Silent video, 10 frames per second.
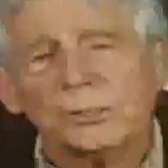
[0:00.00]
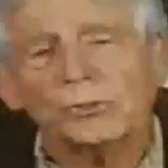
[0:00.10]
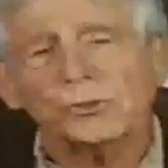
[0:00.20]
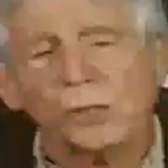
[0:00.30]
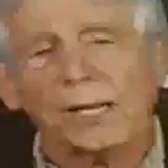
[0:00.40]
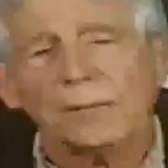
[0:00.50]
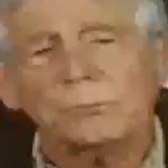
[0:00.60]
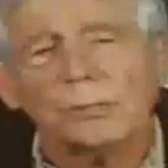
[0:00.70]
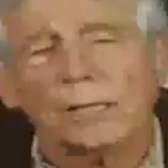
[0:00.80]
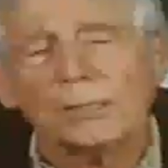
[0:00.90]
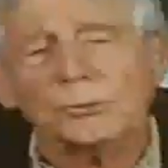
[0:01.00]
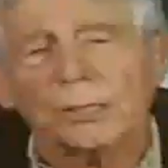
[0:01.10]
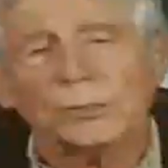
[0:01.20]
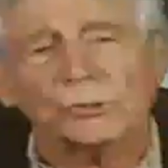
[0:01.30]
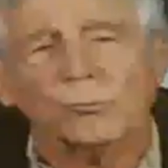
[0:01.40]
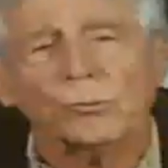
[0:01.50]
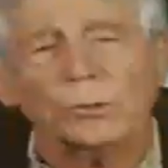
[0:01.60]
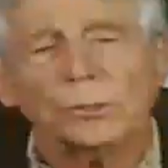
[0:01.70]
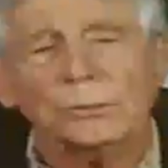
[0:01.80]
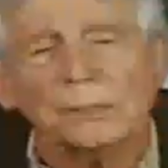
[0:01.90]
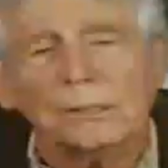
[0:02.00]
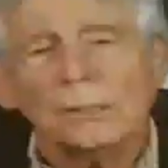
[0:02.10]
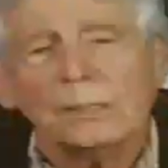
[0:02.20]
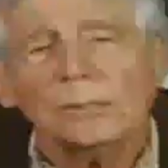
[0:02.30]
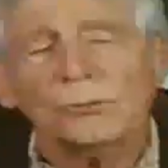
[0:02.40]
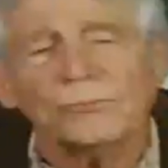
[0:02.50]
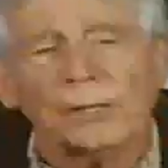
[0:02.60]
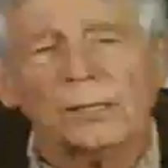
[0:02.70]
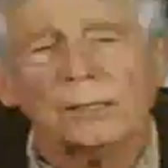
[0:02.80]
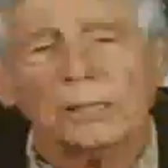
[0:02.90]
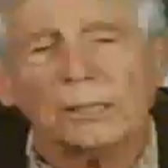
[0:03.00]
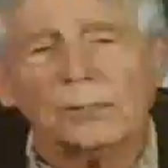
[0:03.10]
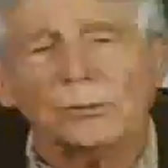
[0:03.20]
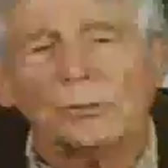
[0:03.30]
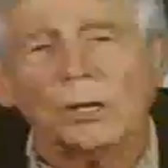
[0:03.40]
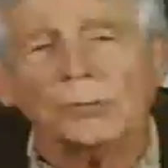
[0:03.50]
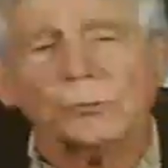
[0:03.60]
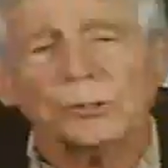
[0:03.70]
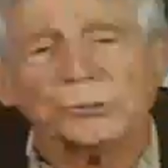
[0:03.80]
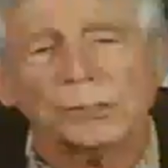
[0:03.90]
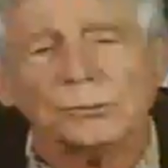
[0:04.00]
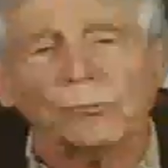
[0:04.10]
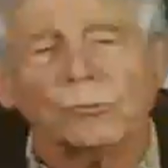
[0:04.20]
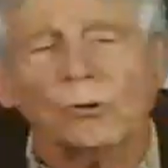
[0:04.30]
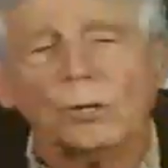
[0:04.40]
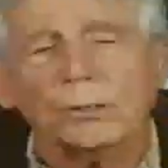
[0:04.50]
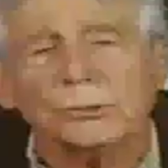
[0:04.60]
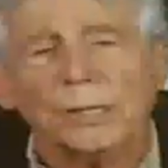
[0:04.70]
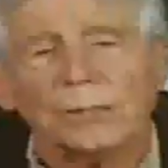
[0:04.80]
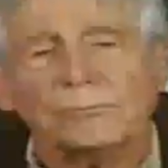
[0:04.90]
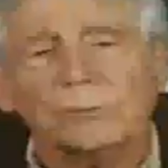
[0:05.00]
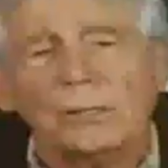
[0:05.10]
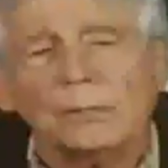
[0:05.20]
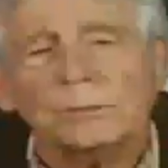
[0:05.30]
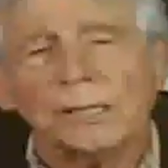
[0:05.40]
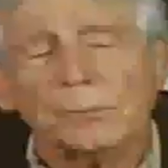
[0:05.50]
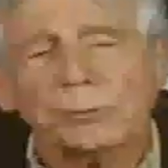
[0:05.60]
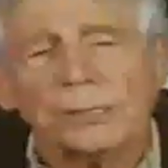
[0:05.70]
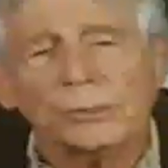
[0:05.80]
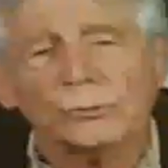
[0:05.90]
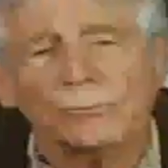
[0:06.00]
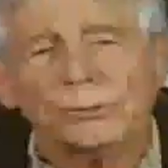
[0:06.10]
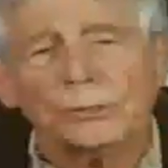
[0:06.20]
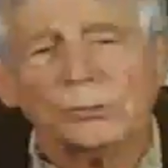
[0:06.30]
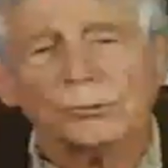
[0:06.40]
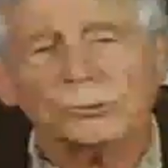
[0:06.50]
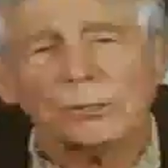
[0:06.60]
is shamed, I guess that's the word, into finally addressing the wrongs that have taken place over the years.